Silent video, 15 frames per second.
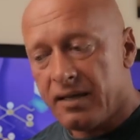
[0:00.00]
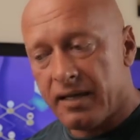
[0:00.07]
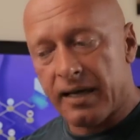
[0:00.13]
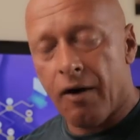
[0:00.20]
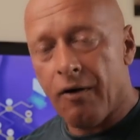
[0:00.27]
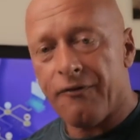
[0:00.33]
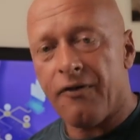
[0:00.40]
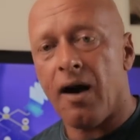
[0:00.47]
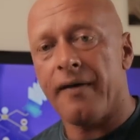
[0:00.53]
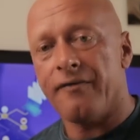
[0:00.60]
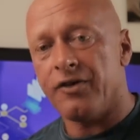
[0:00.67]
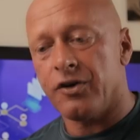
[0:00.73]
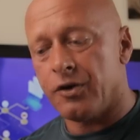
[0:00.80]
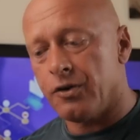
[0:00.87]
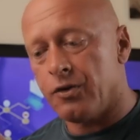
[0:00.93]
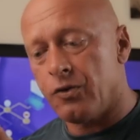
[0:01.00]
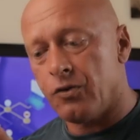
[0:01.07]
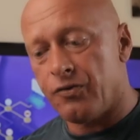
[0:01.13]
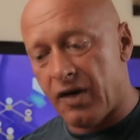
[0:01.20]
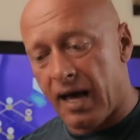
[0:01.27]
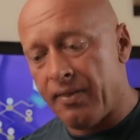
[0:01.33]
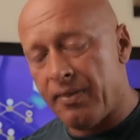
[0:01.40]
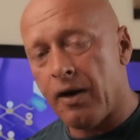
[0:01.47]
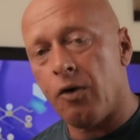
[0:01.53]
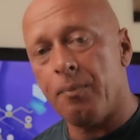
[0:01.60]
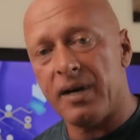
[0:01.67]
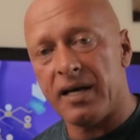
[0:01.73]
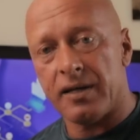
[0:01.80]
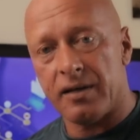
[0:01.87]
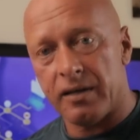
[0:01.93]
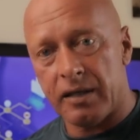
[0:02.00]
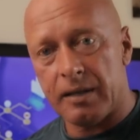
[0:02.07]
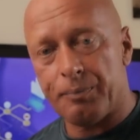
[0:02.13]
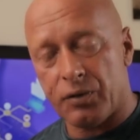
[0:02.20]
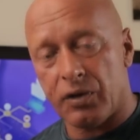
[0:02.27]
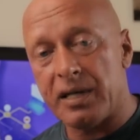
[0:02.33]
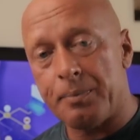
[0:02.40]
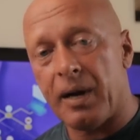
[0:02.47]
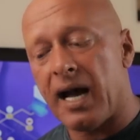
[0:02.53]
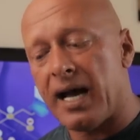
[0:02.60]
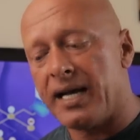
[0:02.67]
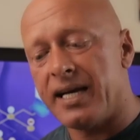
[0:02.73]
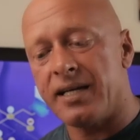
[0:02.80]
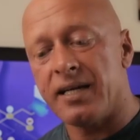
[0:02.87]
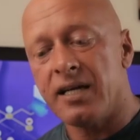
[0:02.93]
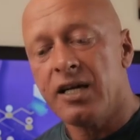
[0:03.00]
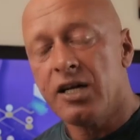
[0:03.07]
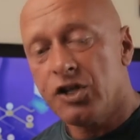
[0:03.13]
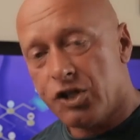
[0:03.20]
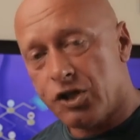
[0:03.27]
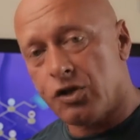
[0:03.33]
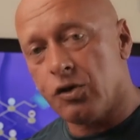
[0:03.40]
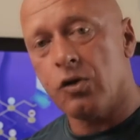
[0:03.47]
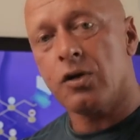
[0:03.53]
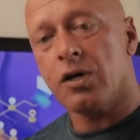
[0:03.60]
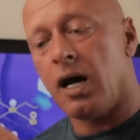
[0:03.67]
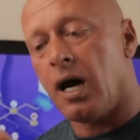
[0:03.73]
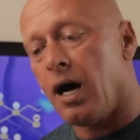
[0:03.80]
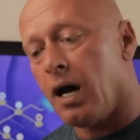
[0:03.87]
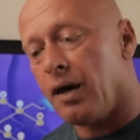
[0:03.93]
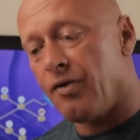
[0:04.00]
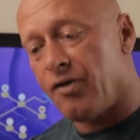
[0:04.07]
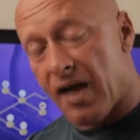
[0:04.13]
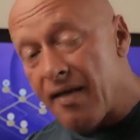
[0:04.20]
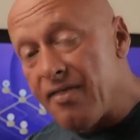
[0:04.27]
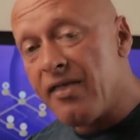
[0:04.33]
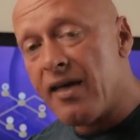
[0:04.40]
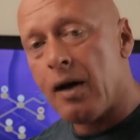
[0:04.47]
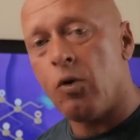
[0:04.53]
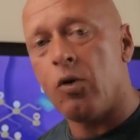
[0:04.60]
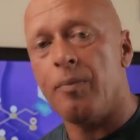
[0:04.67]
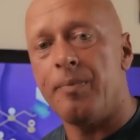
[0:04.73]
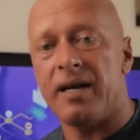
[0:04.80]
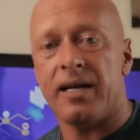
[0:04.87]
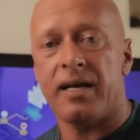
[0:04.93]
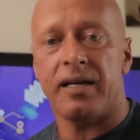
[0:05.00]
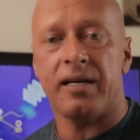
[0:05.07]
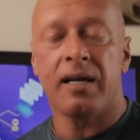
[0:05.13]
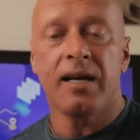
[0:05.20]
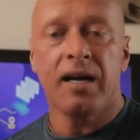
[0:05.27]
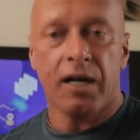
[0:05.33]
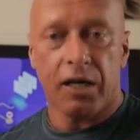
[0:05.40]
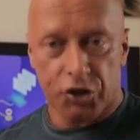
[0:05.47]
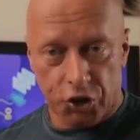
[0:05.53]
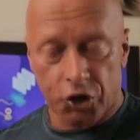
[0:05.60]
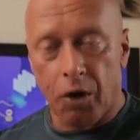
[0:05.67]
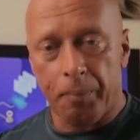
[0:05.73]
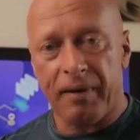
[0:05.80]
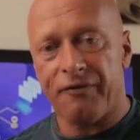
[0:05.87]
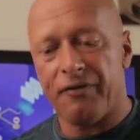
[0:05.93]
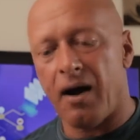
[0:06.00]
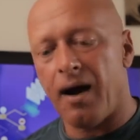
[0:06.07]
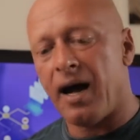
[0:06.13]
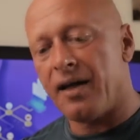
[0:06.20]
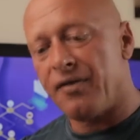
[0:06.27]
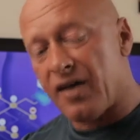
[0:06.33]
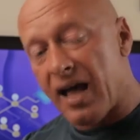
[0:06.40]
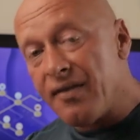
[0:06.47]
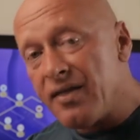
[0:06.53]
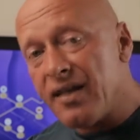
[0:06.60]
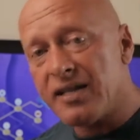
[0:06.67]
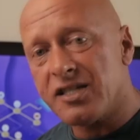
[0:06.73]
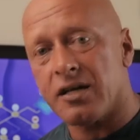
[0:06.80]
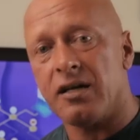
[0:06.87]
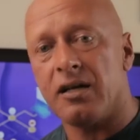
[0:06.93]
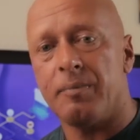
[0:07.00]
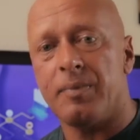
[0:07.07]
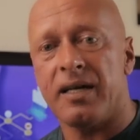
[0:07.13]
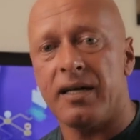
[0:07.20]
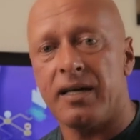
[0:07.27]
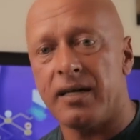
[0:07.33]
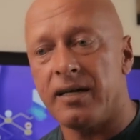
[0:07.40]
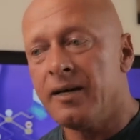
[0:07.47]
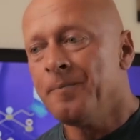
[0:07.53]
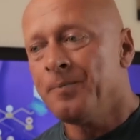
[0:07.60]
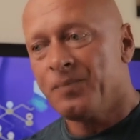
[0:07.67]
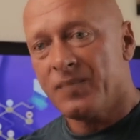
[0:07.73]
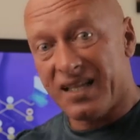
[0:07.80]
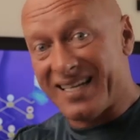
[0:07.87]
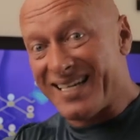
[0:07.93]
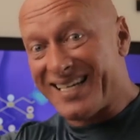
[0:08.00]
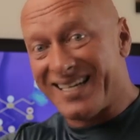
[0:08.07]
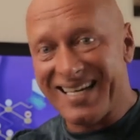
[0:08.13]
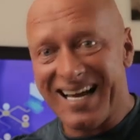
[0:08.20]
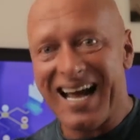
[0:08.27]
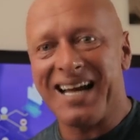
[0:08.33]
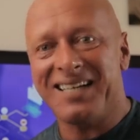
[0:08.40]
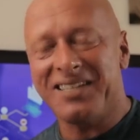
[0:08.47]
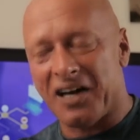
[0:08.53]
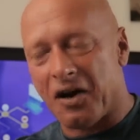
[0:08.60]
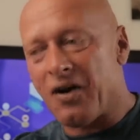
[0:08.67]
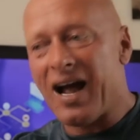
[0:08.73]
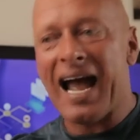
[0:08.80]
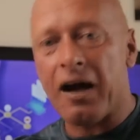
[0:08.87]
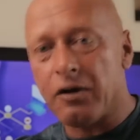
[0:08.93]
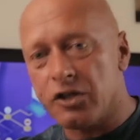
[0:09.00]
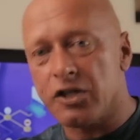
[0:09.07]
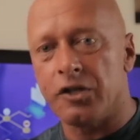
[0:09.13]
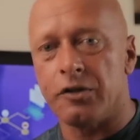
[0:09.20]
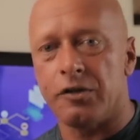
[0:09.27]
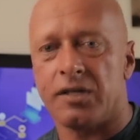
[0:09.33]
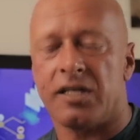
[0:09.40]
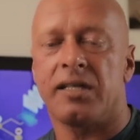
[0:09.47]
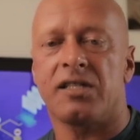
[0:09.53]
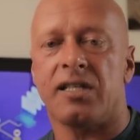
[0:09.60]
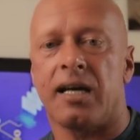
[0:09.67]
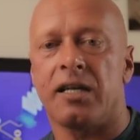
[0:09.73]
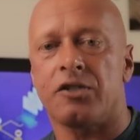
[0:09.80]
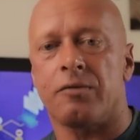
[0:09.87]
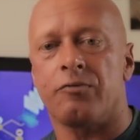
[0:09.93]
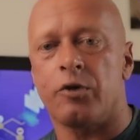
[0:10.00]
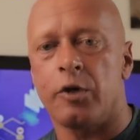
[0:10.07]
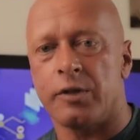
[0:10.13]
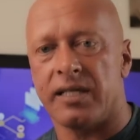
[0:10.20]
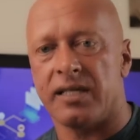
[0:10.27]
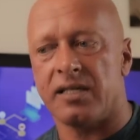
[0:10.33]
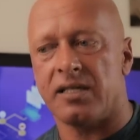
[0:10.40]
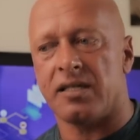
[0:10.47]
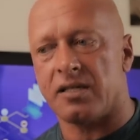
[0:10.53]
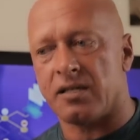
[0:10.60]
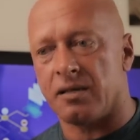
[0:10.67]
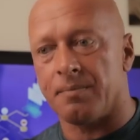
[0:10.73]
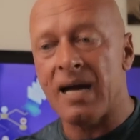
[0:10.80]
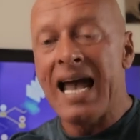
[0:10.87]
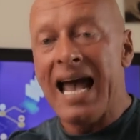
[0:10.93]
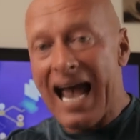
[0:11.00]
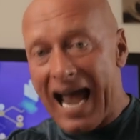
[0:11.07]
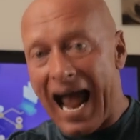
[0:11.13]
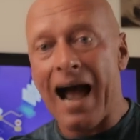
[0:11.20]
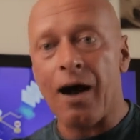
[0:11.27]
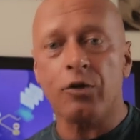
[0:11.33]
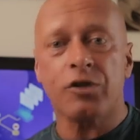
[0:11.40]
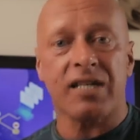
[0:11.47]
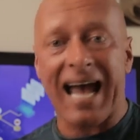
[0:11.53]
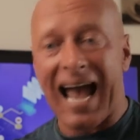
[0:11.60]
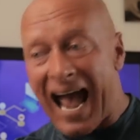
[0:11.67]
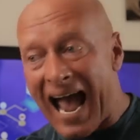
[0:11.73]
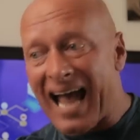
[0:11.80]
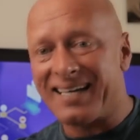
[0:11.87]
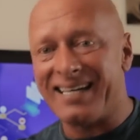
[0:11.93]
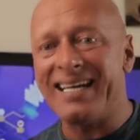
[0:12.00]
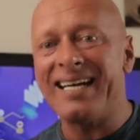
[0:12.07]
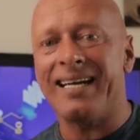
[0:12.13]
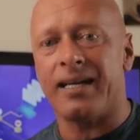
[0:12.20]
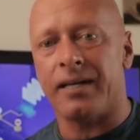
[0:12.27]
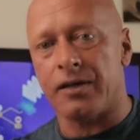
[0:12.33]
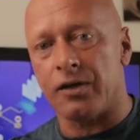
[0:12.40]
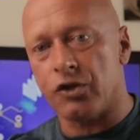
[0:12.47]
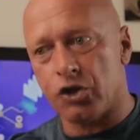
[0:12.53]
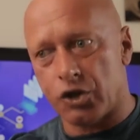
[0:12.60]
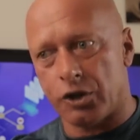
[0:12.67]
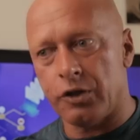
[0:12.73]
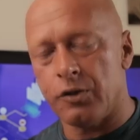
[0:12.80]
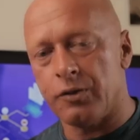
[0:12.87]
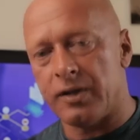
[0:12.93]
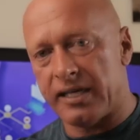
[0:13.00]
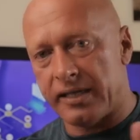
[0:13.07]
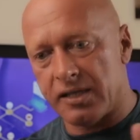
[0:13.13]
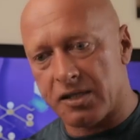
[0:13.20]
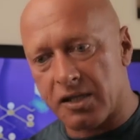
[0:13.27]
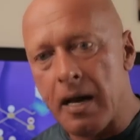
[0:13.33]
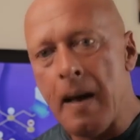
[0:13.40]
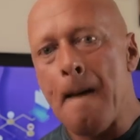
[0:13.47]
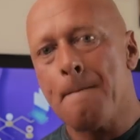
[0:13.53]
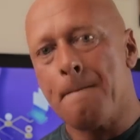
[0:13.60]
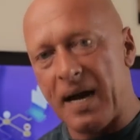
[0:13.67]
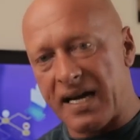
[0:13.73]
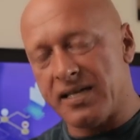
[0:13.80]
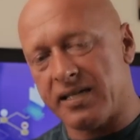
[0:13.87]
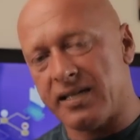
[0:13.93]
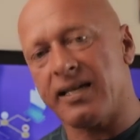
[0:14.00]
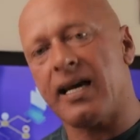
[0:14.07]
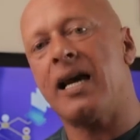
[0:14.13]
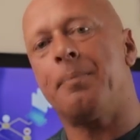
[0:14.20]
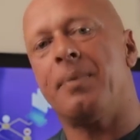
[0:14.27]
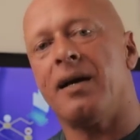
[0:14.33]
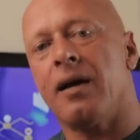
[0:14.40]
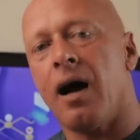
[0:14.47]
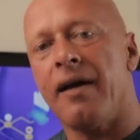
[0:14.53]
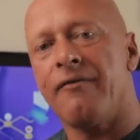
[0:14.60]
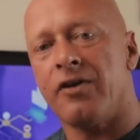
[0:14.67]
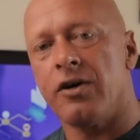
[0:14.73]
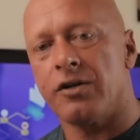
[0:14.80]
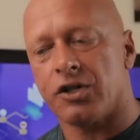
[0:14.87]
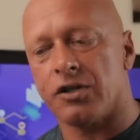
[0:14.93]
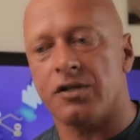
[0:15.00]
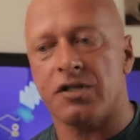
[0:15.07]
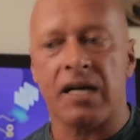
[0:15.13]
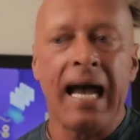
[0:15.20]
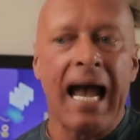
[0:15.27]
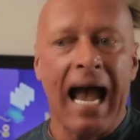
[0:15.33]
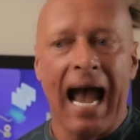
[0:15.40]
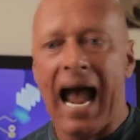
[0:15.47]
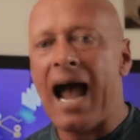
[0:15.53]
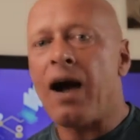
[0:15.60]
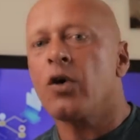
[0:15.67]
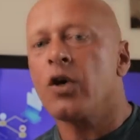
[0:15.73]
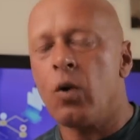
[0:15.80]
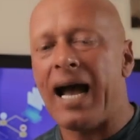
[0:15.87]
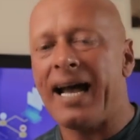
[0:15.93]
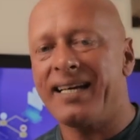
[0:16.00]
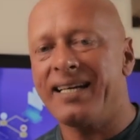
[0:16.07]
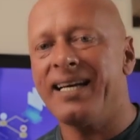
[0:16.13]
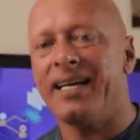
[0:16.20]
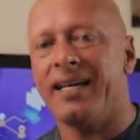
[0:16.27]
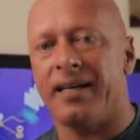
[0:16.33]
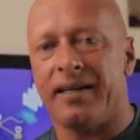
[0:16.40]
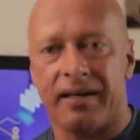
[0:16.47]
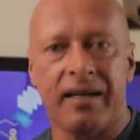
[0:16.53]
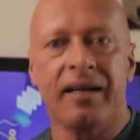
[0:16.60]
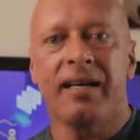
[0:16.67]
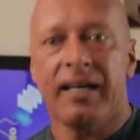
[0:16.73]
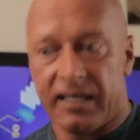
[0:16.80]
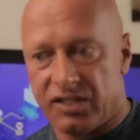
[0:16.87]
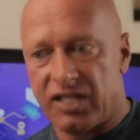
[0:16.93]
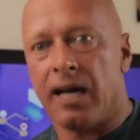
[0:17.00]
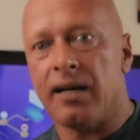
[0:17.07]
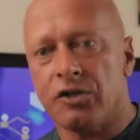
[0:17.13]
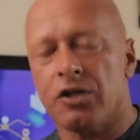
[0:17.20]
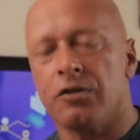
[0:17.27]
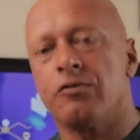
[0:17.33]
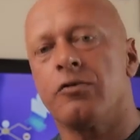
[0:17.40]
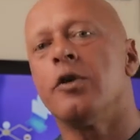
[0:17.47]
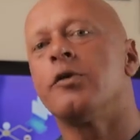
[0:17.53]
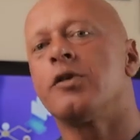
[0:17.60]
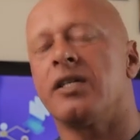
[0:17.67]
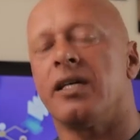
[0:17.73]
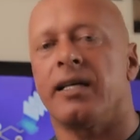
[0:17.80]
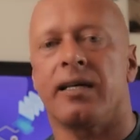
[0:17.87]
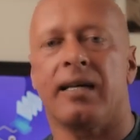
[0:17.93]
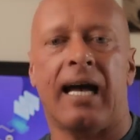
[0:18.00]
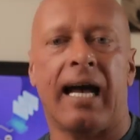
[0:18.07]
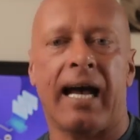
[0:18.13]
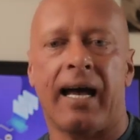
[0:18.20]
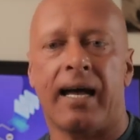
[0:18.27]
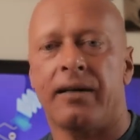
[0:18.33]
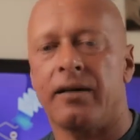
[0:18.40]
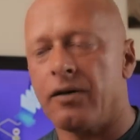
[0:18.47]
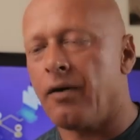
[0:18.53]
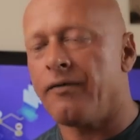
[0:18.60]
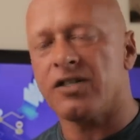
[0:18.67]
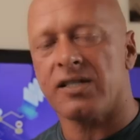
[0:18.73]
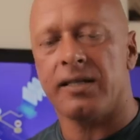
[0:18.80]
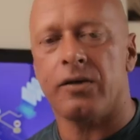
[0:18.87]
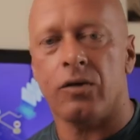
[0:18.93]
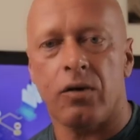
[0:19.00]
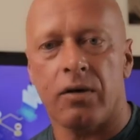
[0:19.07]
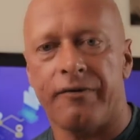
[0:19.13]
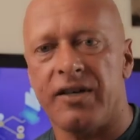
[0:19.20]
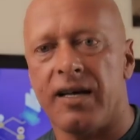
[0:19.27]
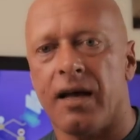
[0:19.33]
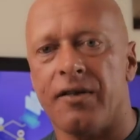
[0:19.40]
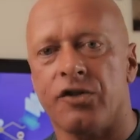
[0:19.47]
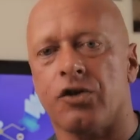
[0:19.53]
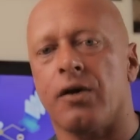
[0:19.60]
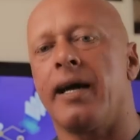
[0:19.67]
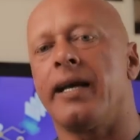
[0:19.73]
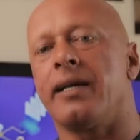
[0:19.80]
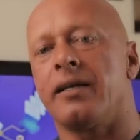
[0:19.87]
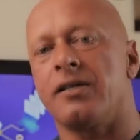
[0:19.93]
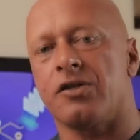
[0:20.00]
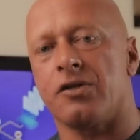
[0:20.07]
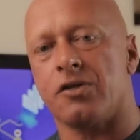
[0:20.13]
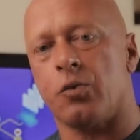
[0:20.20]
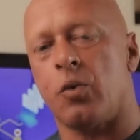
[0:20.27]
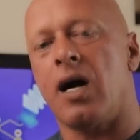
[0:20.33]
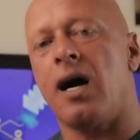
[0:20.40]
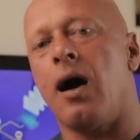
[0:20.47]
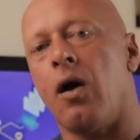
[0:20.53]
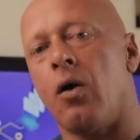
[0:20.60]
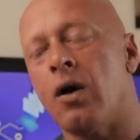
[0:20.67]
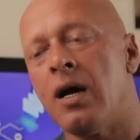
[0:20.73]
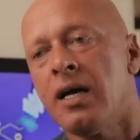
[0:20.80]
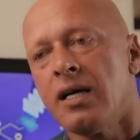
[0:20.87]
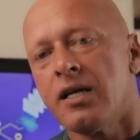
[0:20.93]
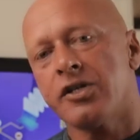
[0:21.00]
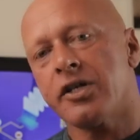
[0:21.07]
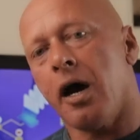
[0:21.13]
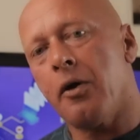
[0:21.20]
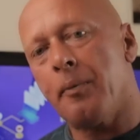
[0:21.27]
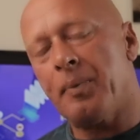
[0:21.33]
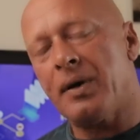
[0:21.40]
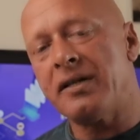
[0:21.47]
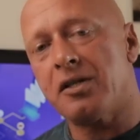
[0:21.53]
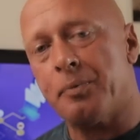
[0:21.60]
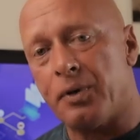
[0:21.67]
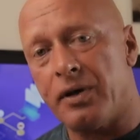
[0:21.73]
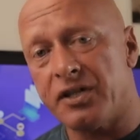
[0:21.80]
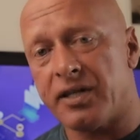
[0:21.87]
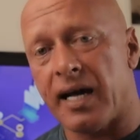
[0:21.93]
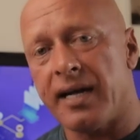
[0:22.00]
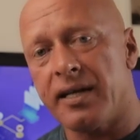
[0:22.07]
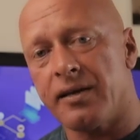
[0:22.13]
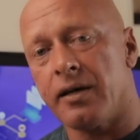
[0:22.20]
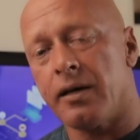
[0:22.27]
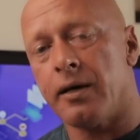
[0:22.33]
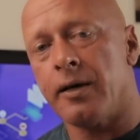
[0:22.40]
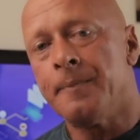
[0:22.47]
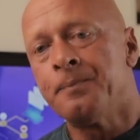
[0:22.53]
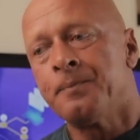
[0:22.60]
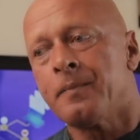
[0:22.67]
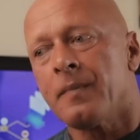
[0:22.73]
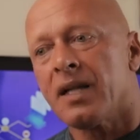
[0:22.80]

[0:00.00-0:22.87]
the L5 view, then there'll be the prepaid store card, then there will be a Shopify, then there's going to be the how to use the intelligent routing system, how to add in to these basic API versions, how to add in intelligent routing, and obviously all of the other trainings as well. So please appreciate that